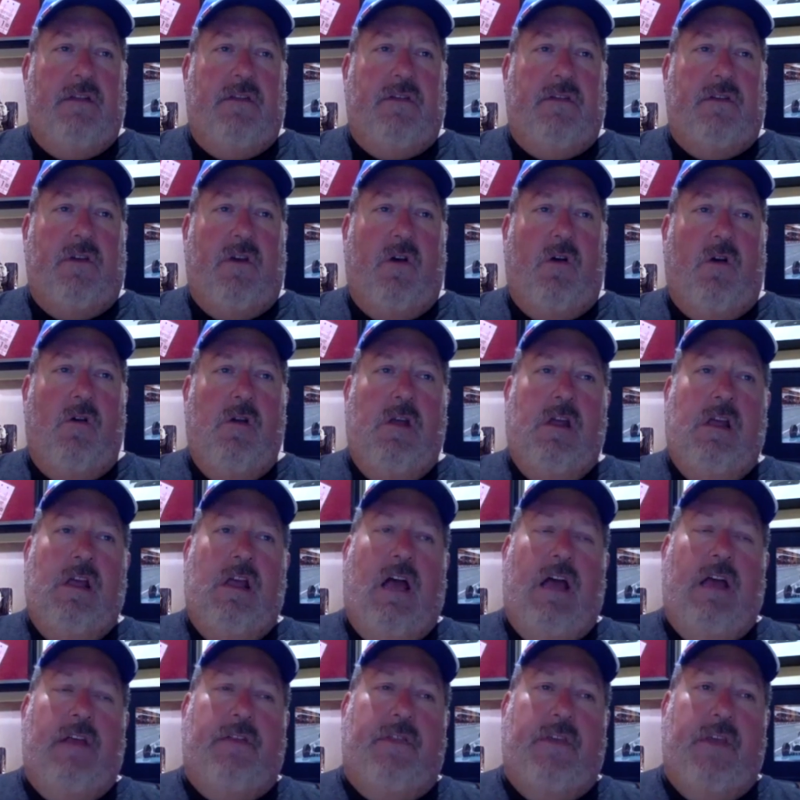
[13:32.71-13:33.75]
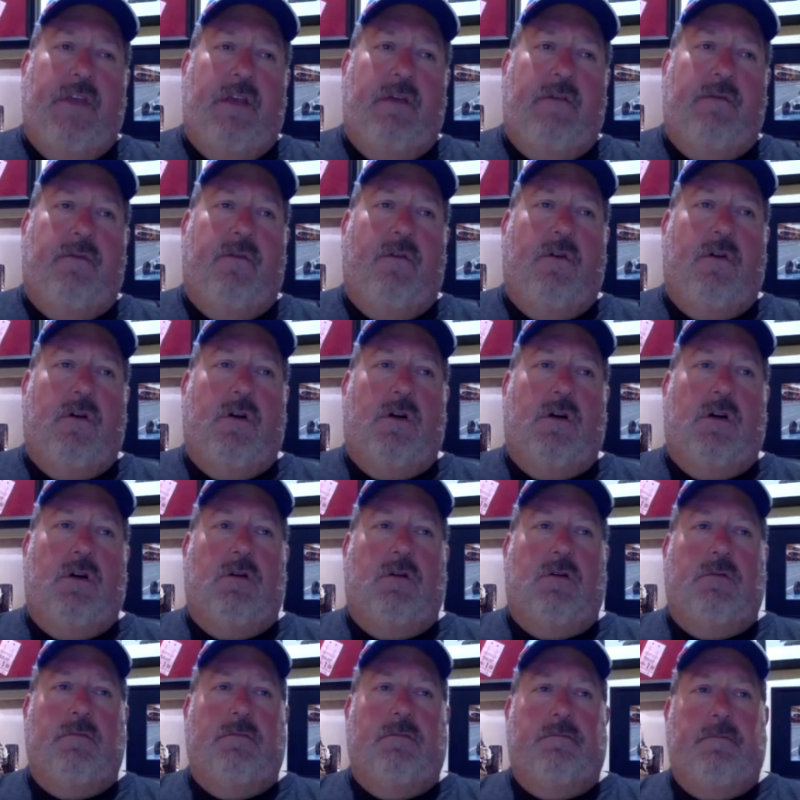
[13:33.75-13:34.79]
So I think
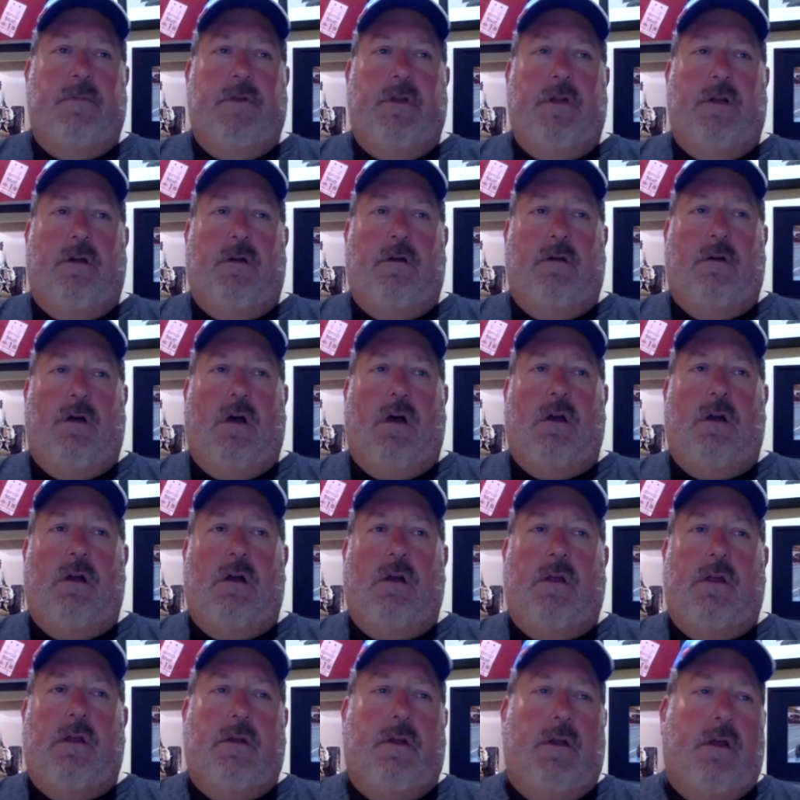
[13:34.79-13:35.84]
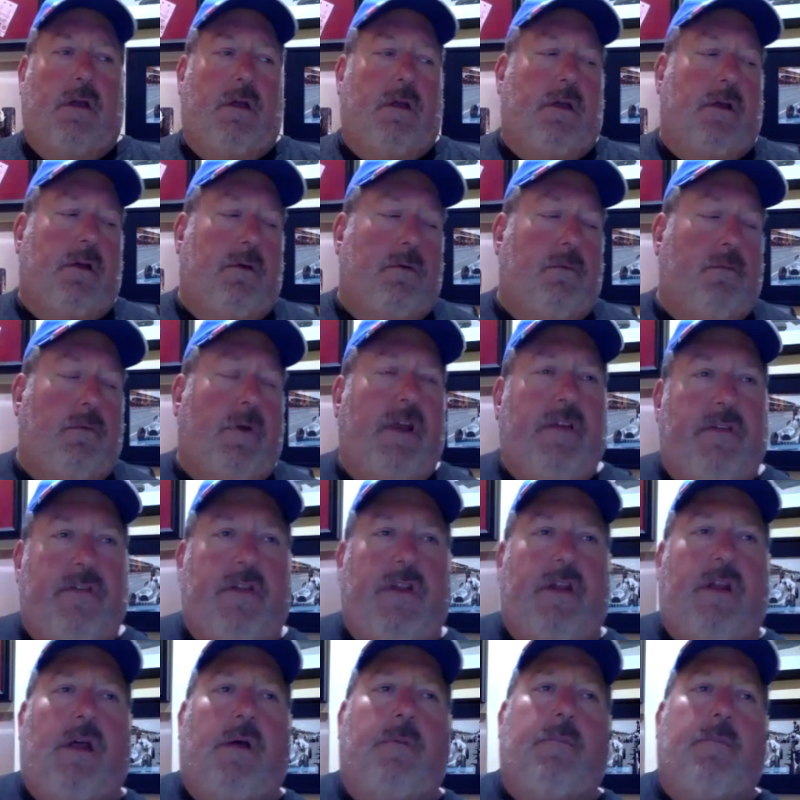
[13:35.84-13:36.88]
for RLL
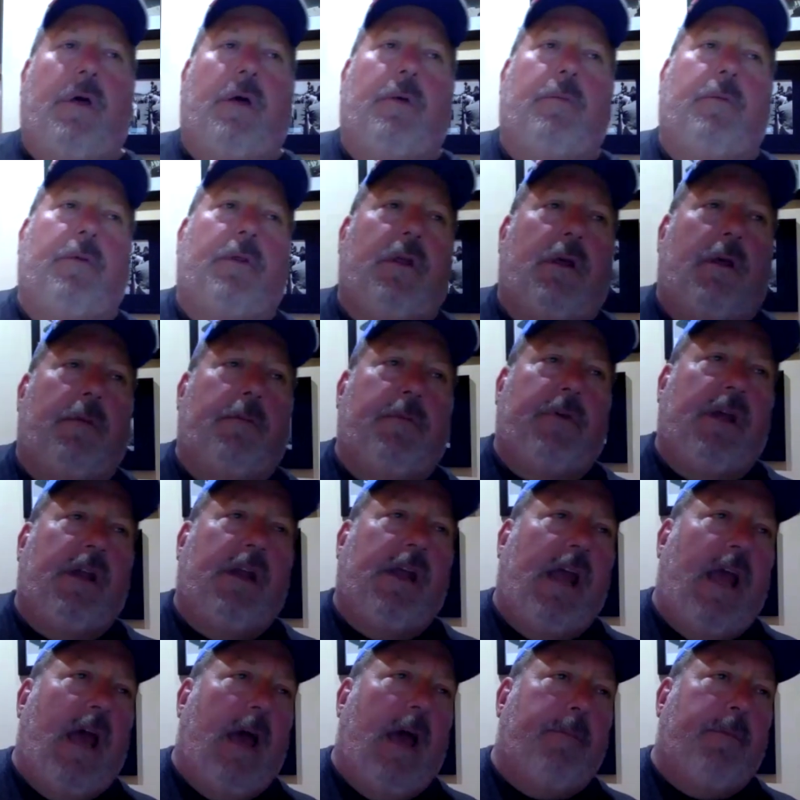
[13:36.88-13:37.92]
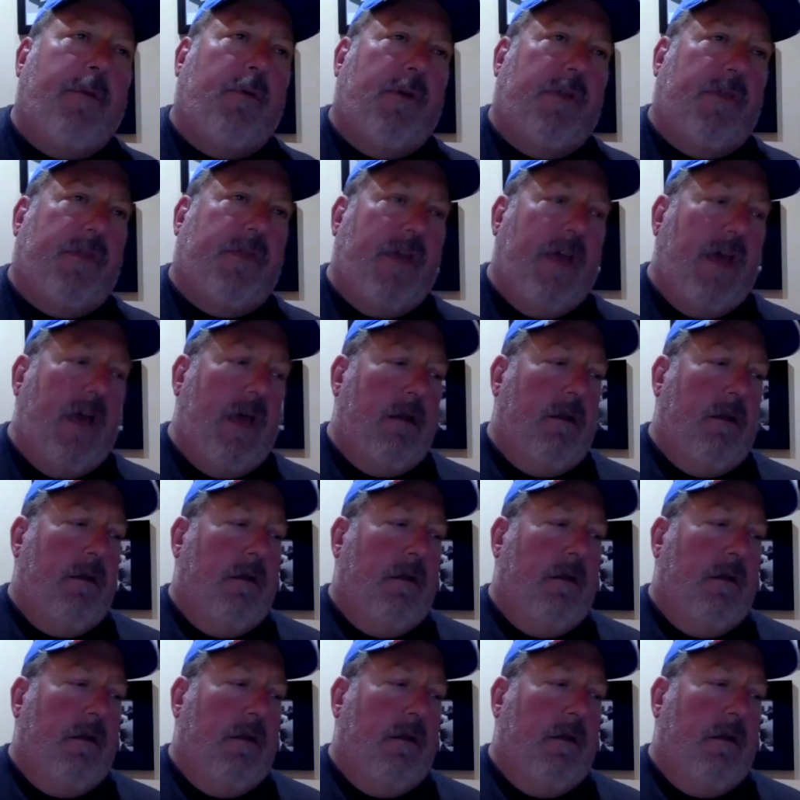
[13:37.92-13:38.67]
Racing, I'm kind of happy with that.